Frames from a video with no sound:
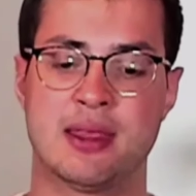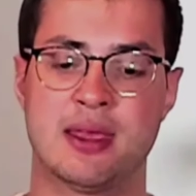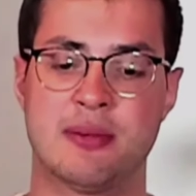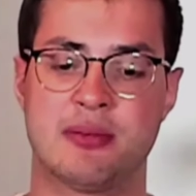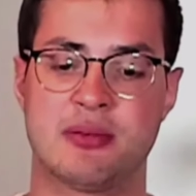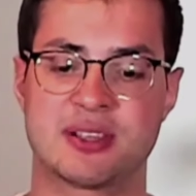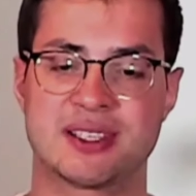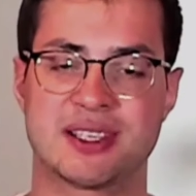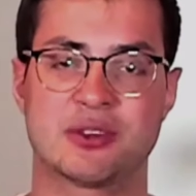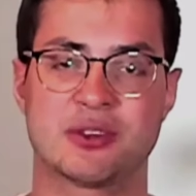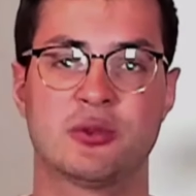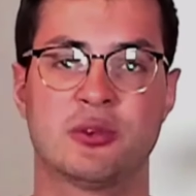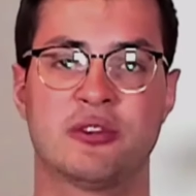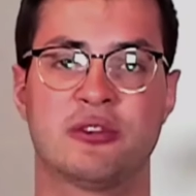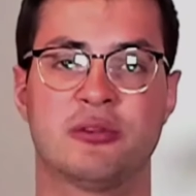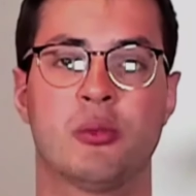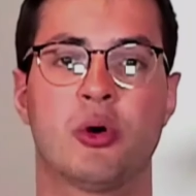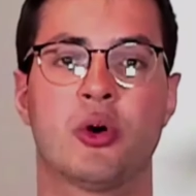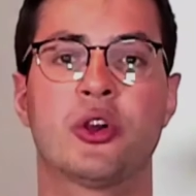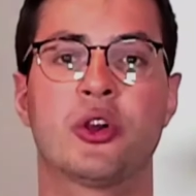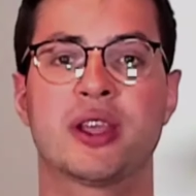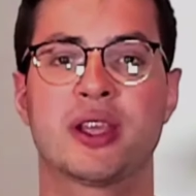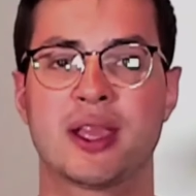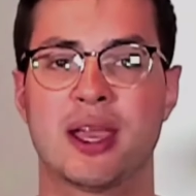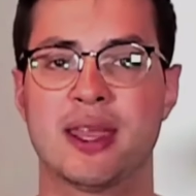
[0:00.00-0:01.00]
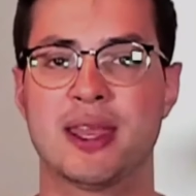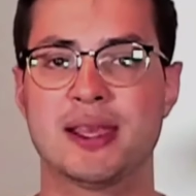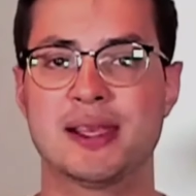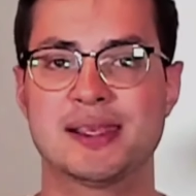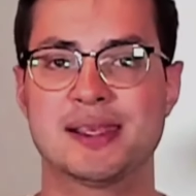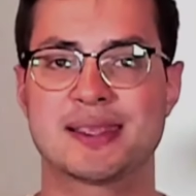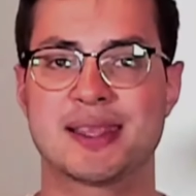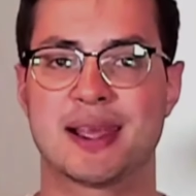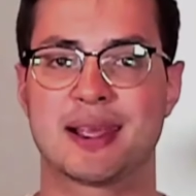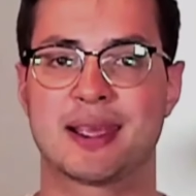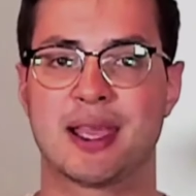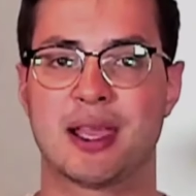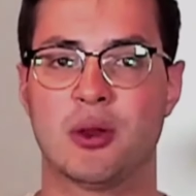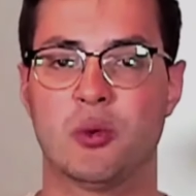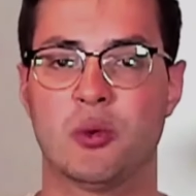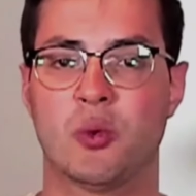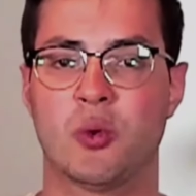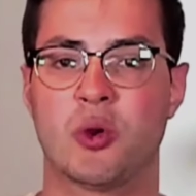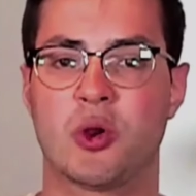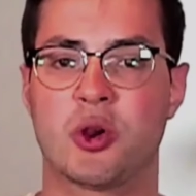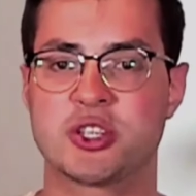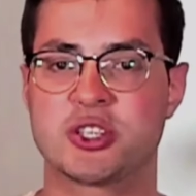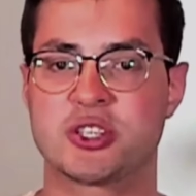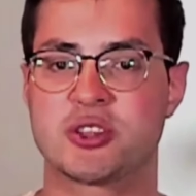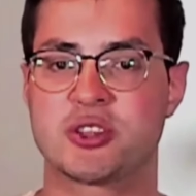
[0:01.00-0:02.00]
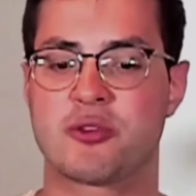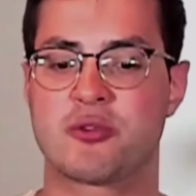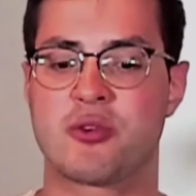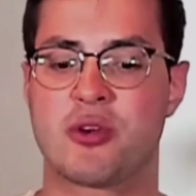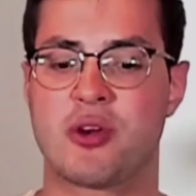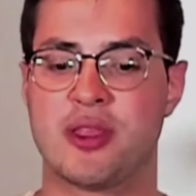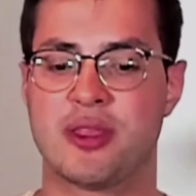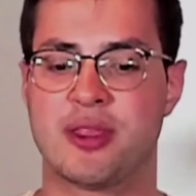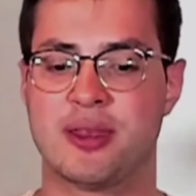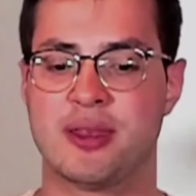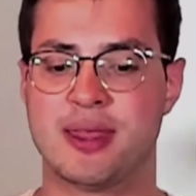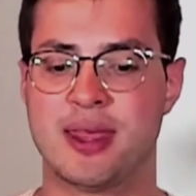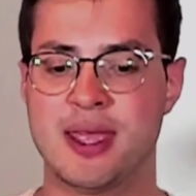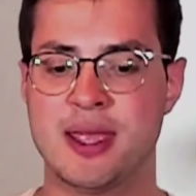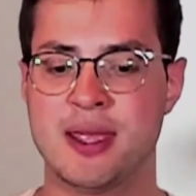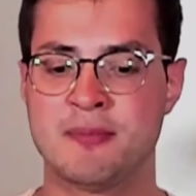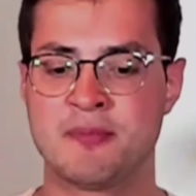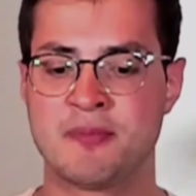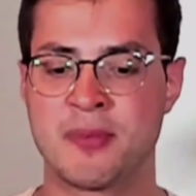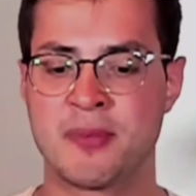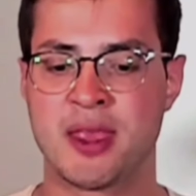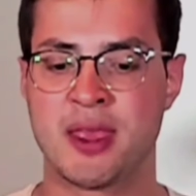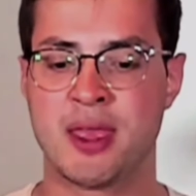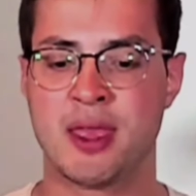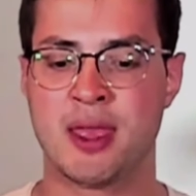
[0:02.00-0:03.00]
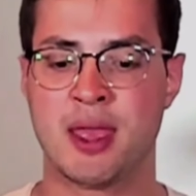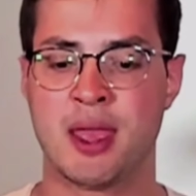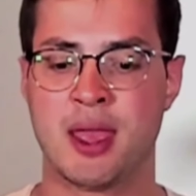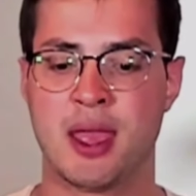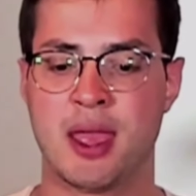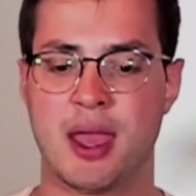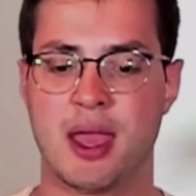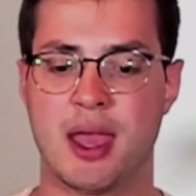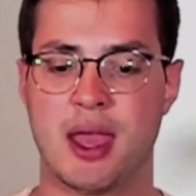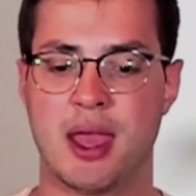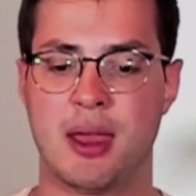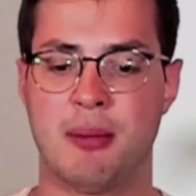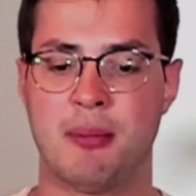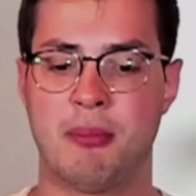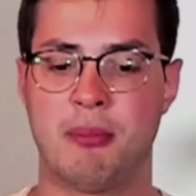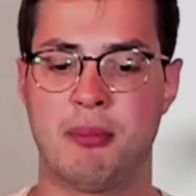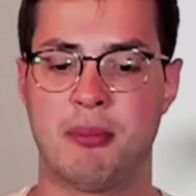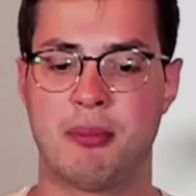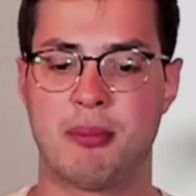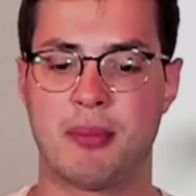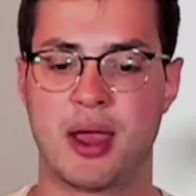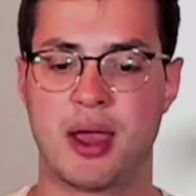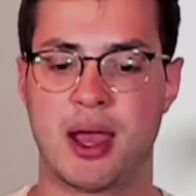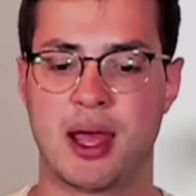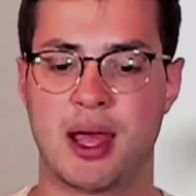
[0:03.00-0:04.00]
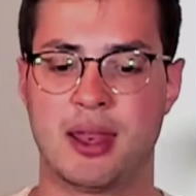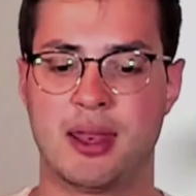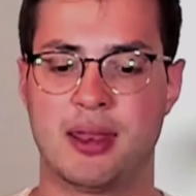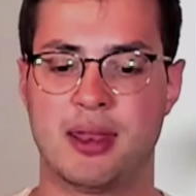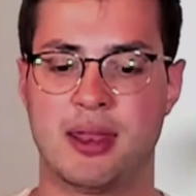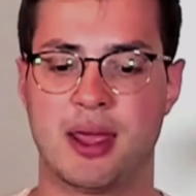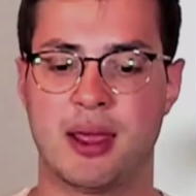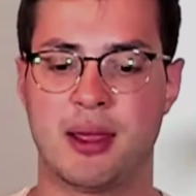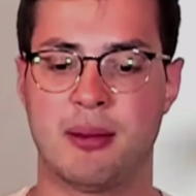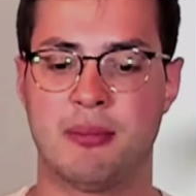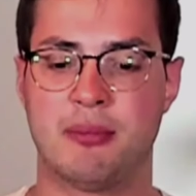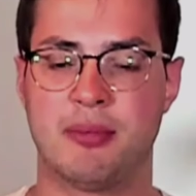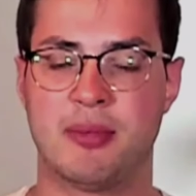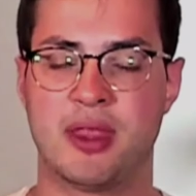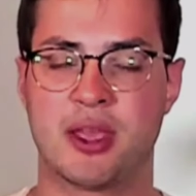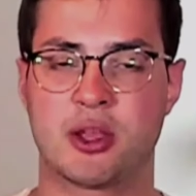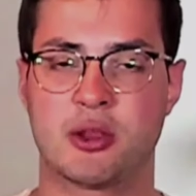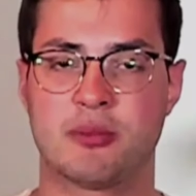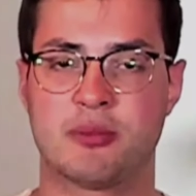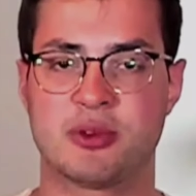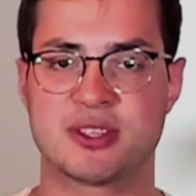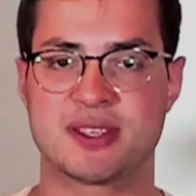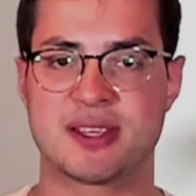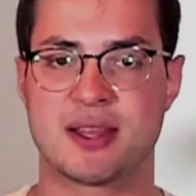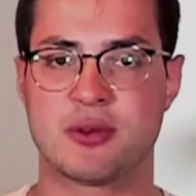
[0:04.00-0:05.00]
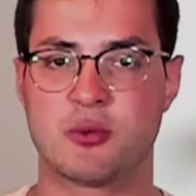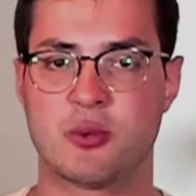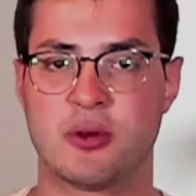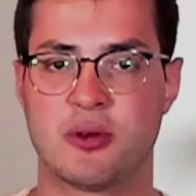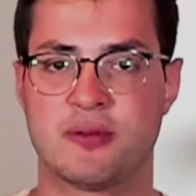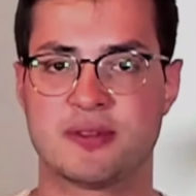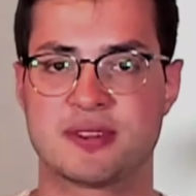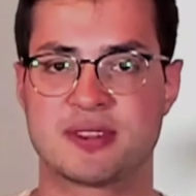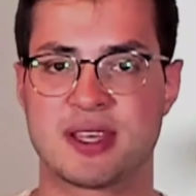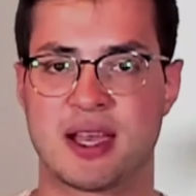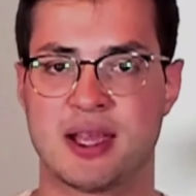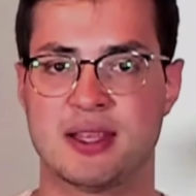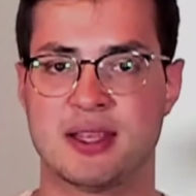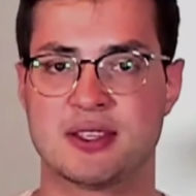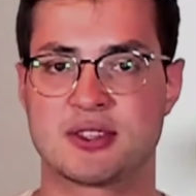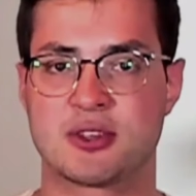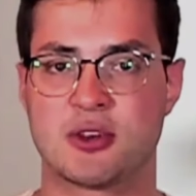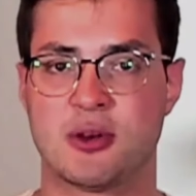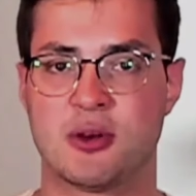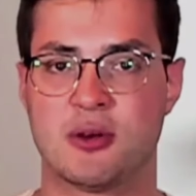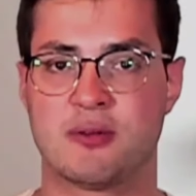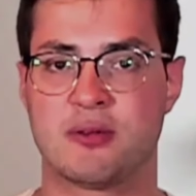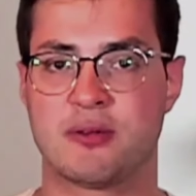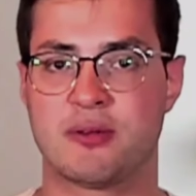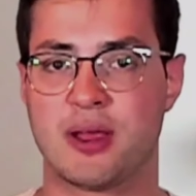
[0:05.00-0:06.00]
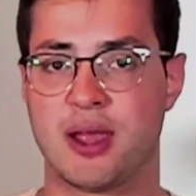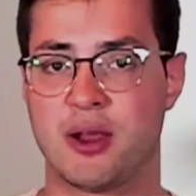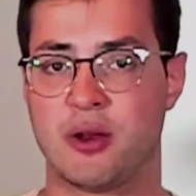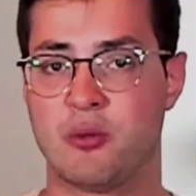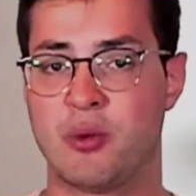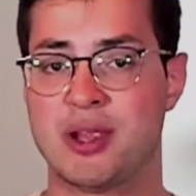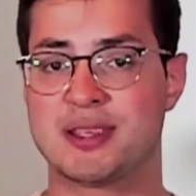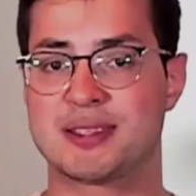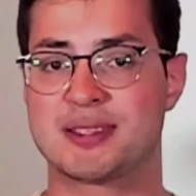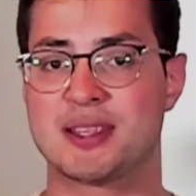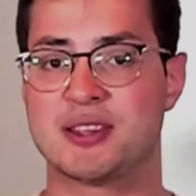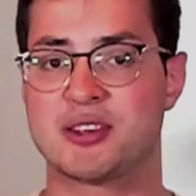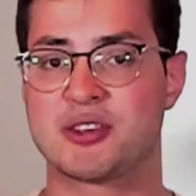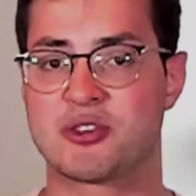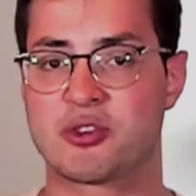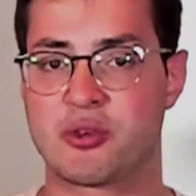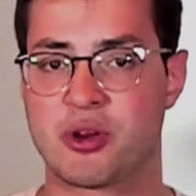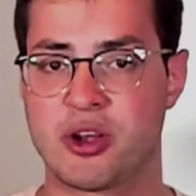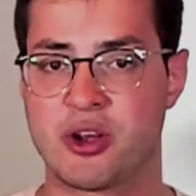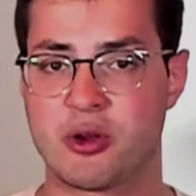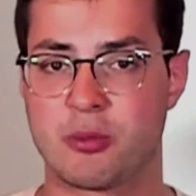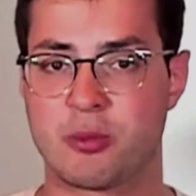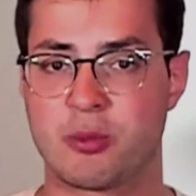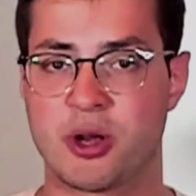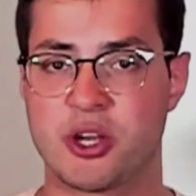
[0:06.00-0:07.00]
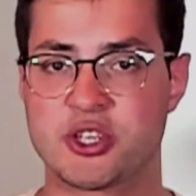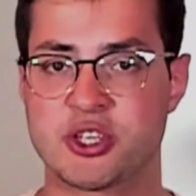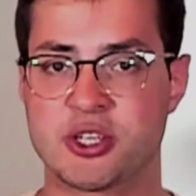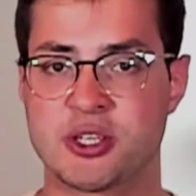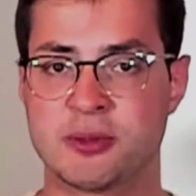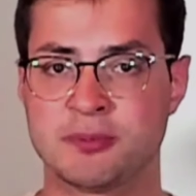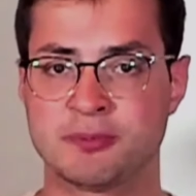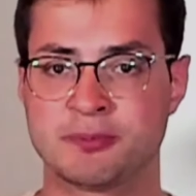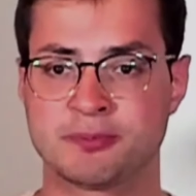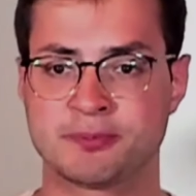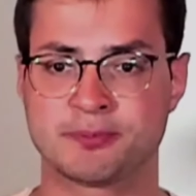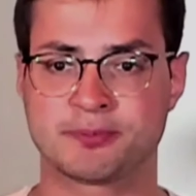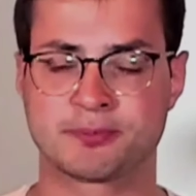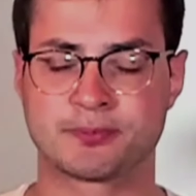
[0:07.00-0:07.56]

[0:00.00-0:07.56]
They present with morning headaches that get worse throughout the day, and they could present with signs of raised intracranial pressure,